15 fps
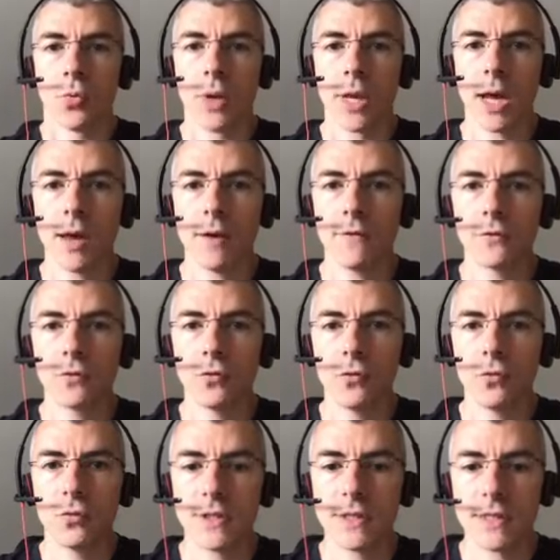we have
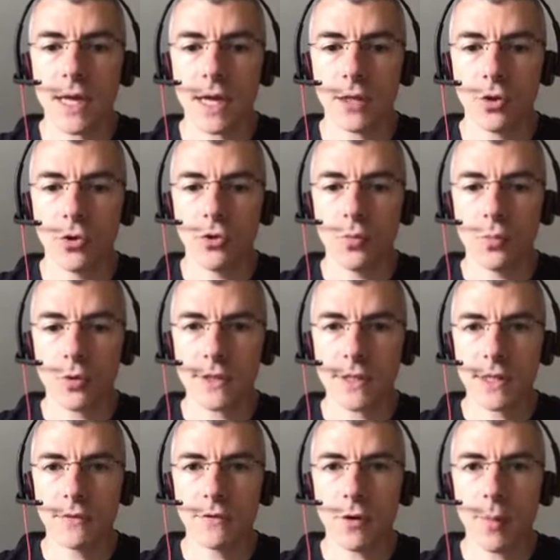to design a new
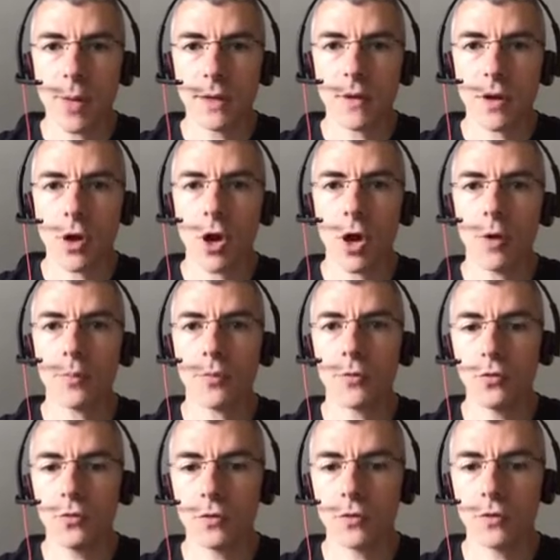posting format up
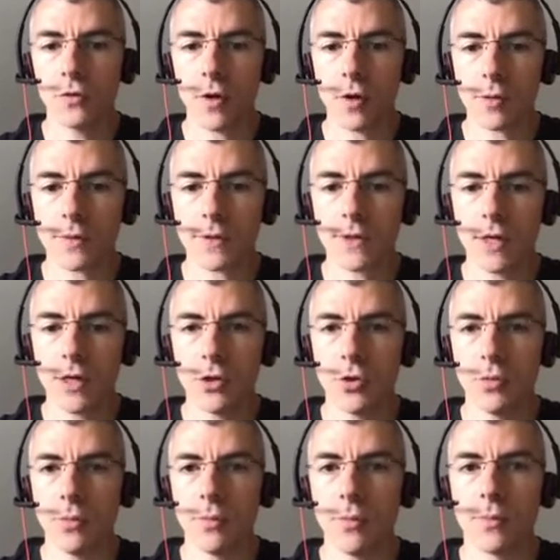to
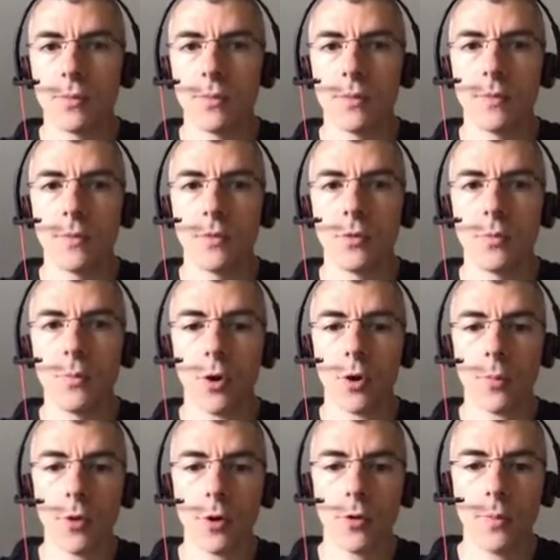TermsEnum, the
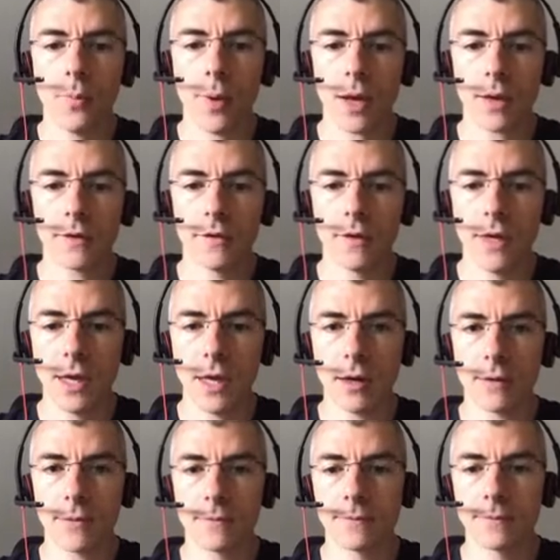purple part
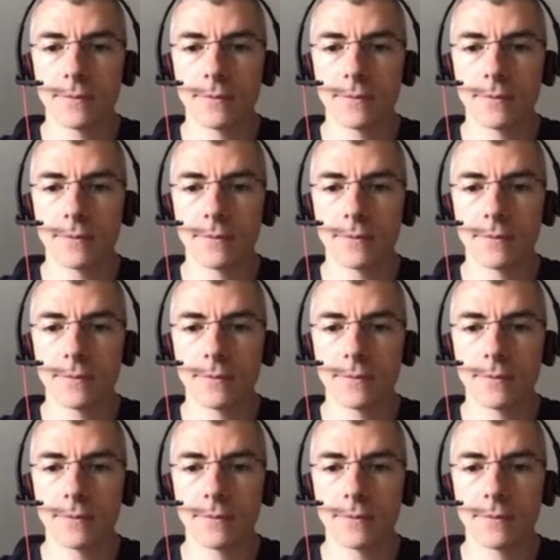here.